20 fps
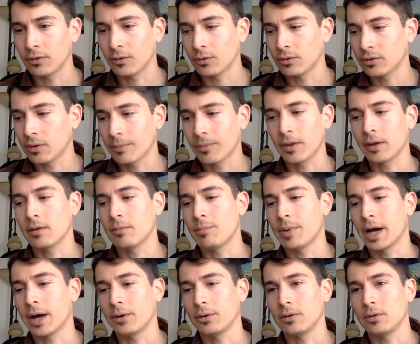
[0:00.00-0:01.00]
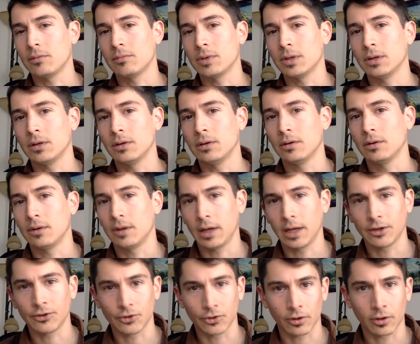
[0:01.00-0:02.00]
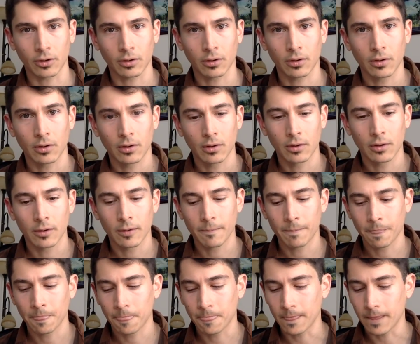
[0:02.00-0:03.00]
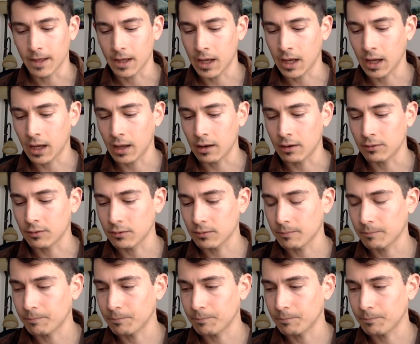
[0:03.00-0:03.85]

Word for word: there's something about human nature, and